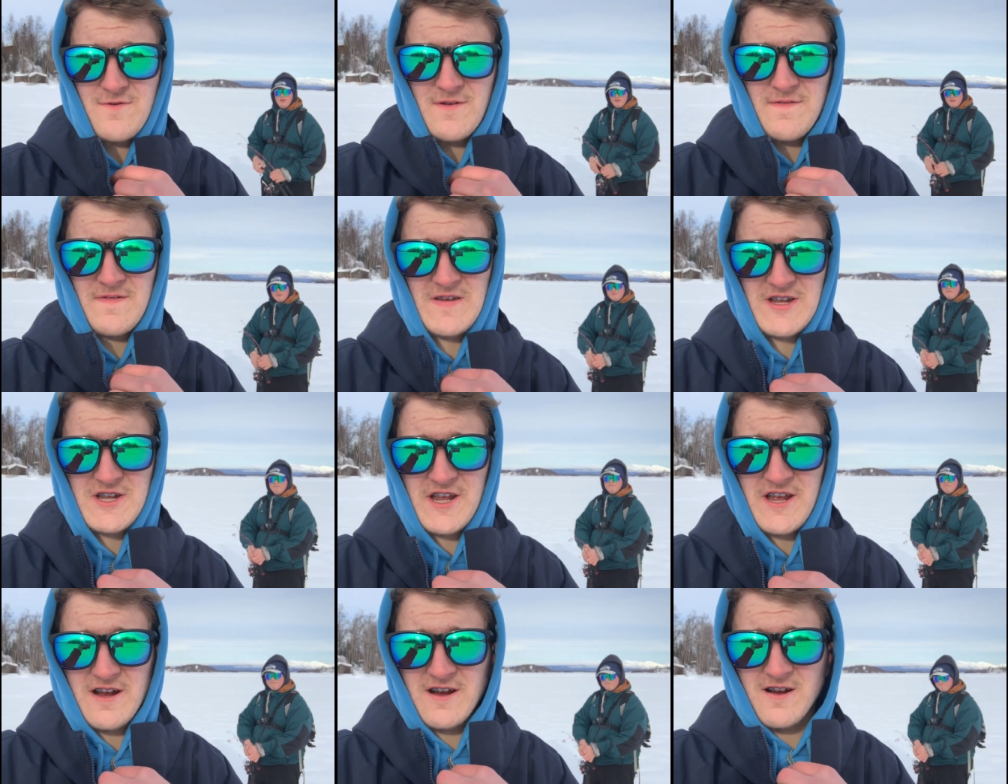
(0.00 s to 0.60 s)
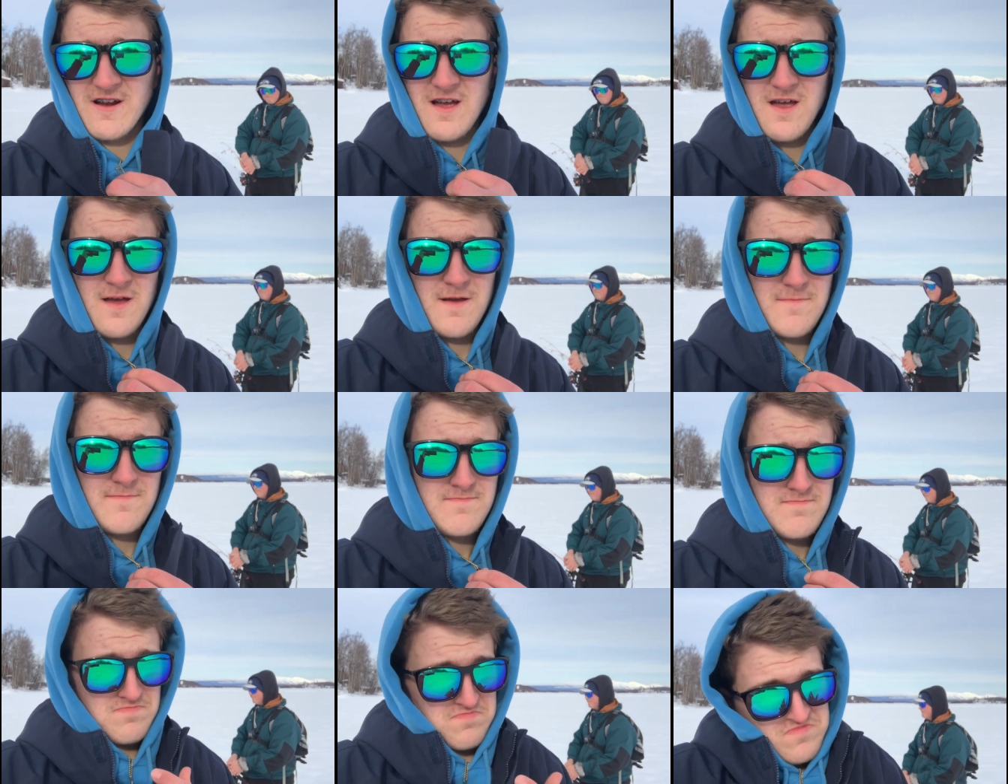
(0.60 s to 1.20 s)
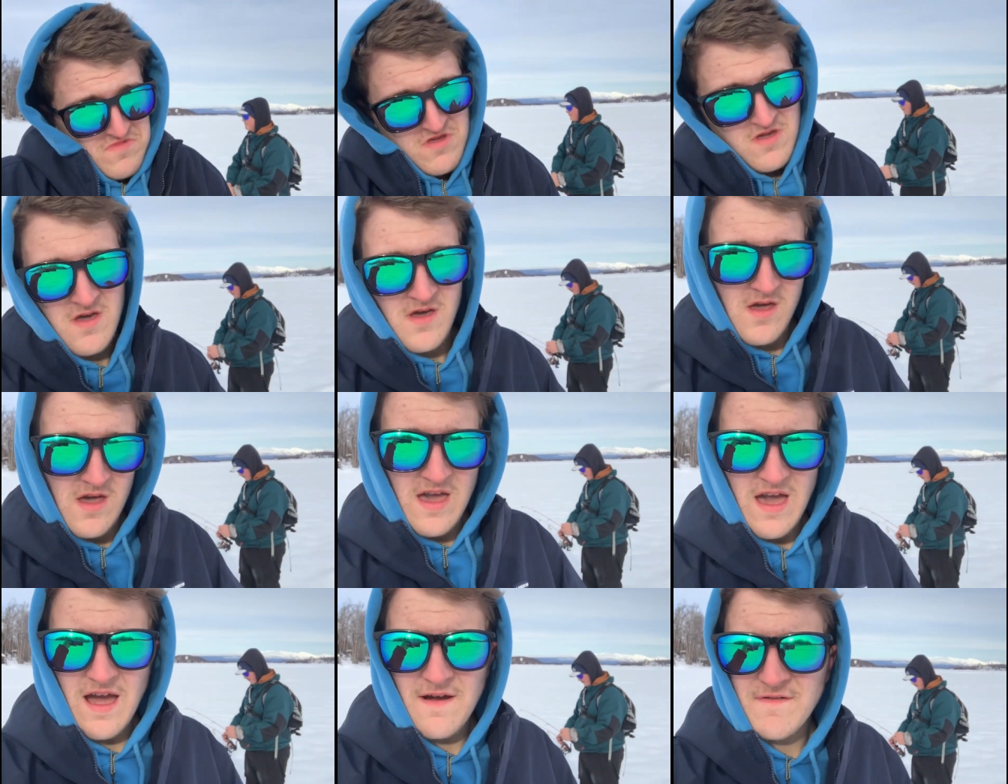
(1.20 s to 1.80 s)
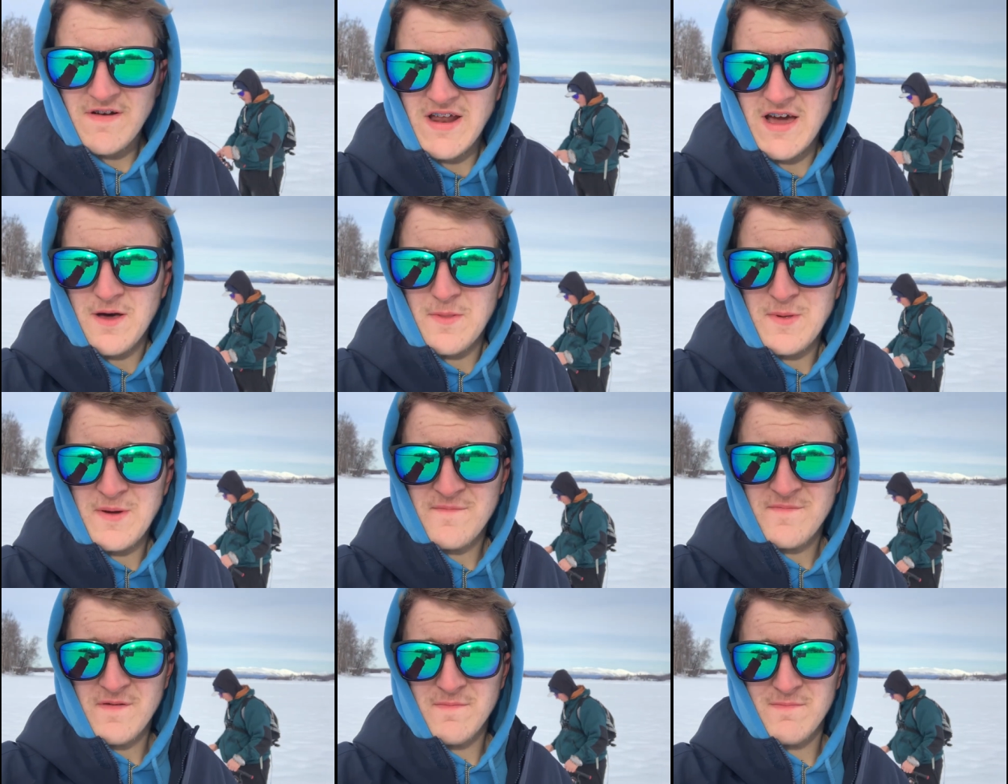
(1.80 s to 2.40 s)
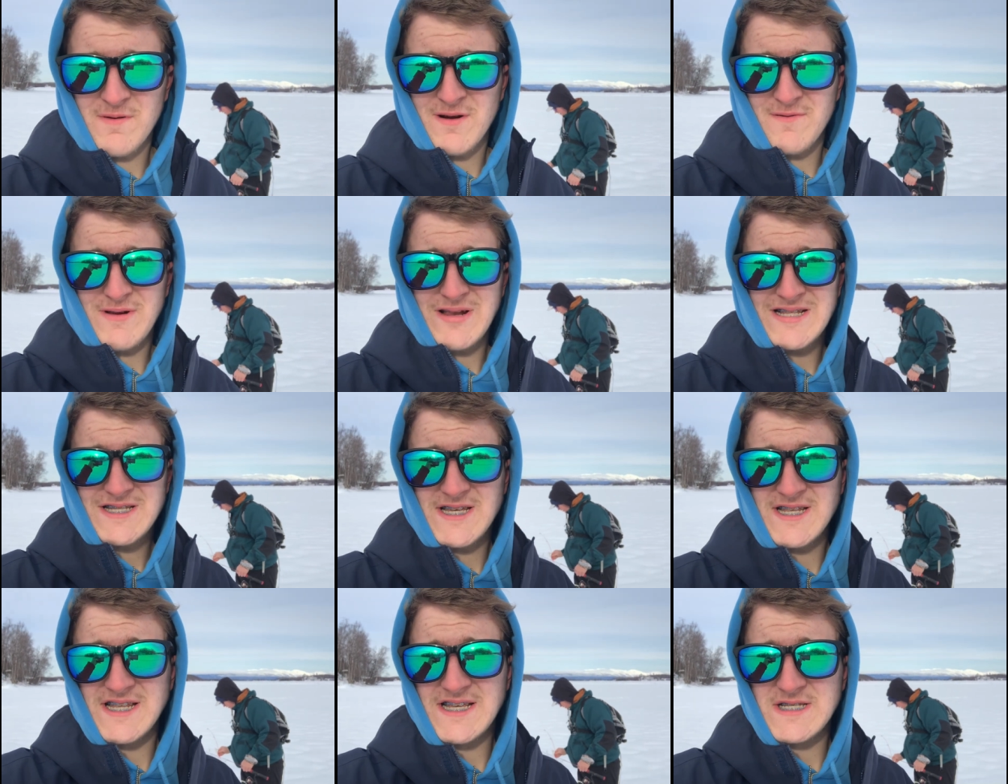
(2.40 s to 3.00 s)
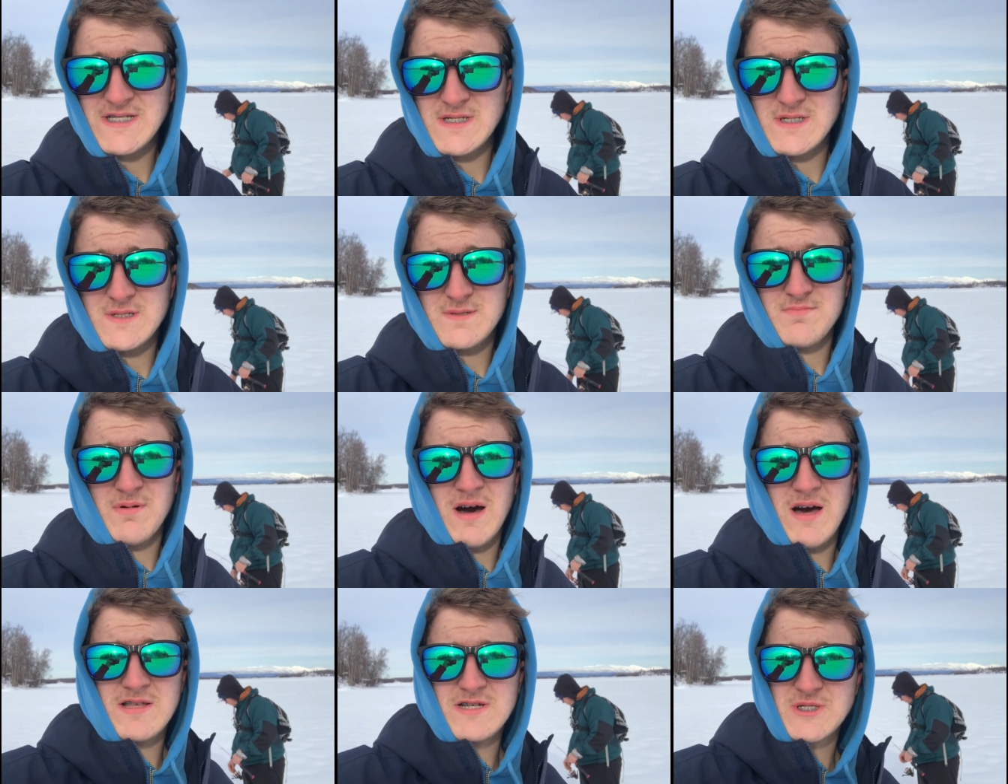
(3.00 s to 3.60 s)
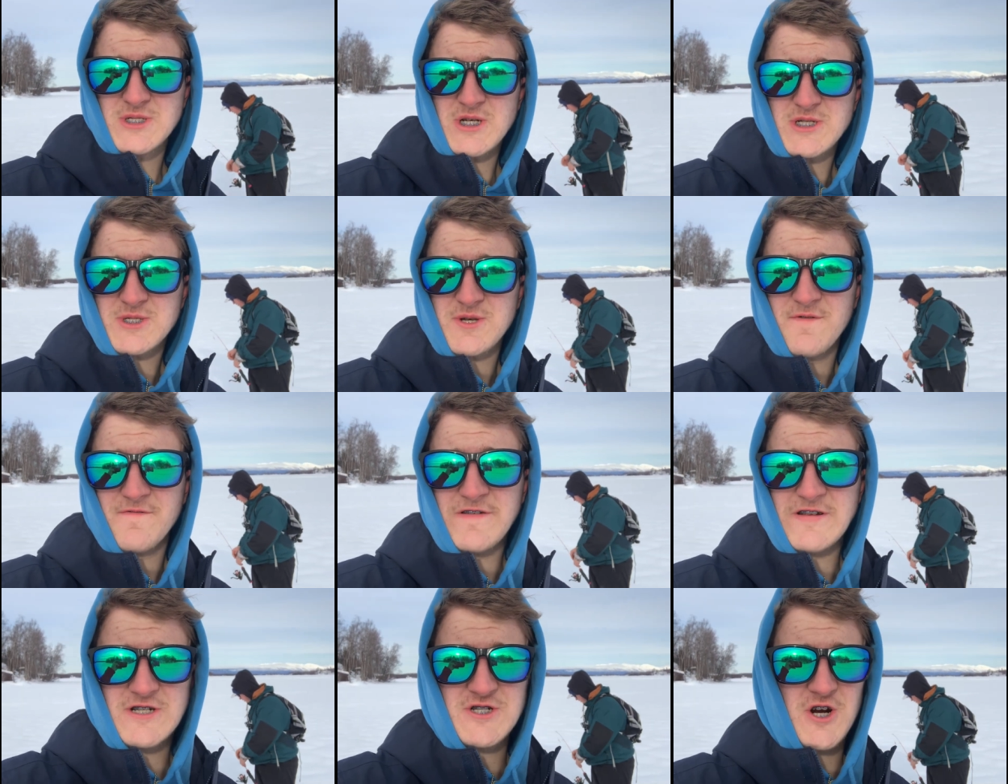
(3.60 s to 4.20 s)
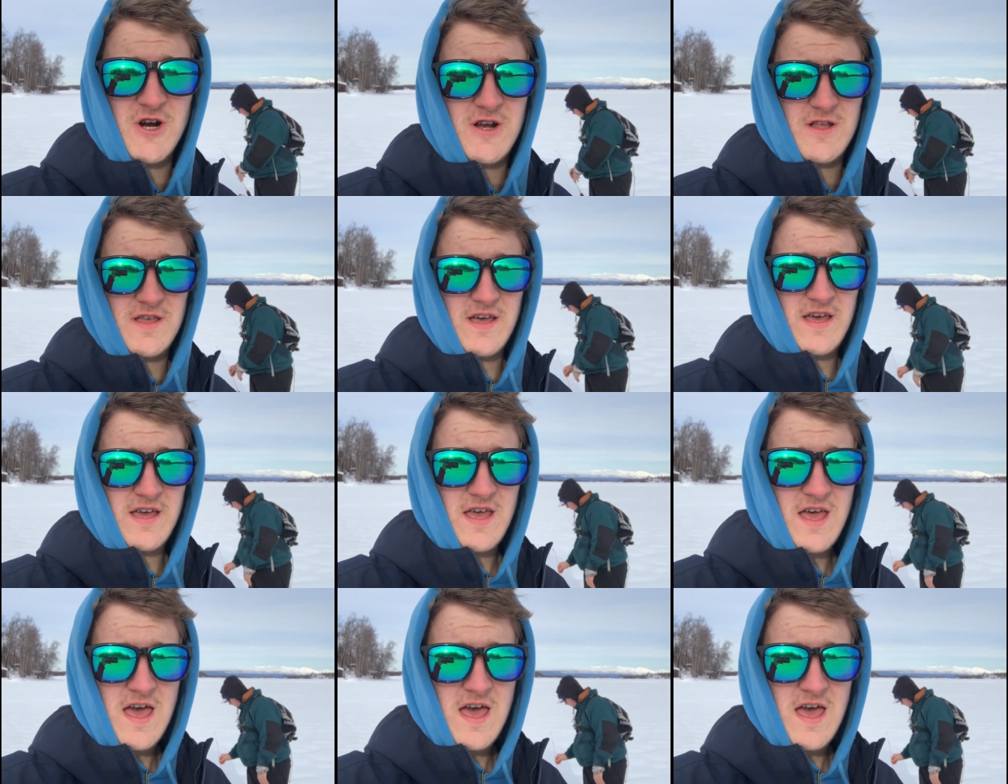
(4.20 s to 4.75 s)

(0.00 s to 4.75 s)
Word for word: We fish here every now and then for burbot. It's a decent spot. There's also a few char that